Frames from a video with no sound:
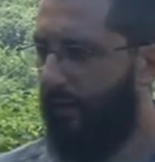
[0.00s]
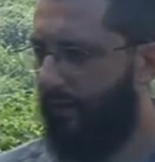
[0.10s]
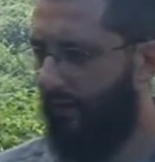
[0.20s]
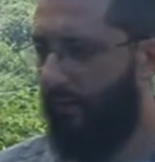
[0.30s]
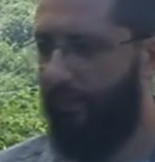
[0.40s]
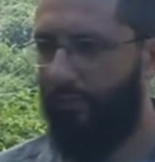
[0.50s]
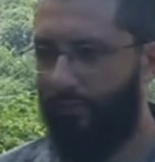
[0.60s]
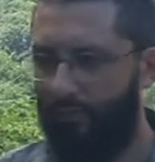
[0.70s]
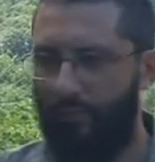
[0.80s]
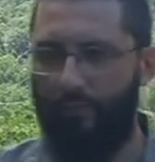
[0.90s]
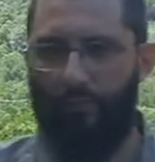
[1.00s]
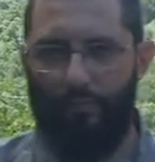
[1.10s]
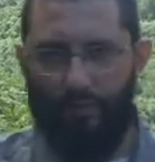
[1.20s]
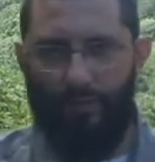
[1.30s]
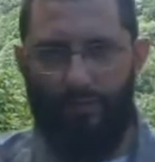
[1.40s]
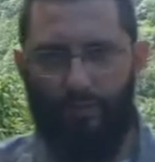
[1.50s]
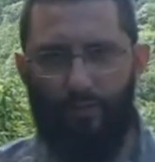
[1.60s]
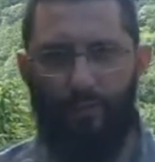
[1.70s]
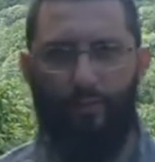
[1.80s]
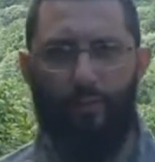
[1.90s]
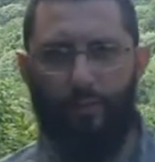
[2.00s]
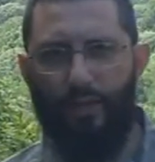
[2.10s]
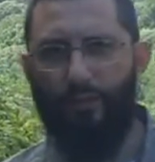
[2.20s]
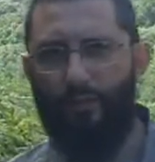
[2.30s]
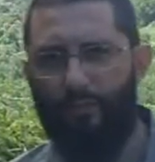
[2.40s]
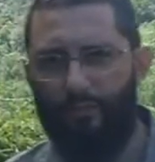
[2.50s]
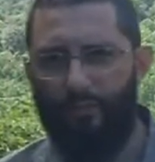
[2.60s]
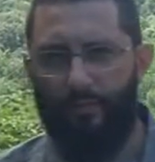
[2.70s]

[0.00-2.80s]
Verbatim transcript: you know, giving truth to people.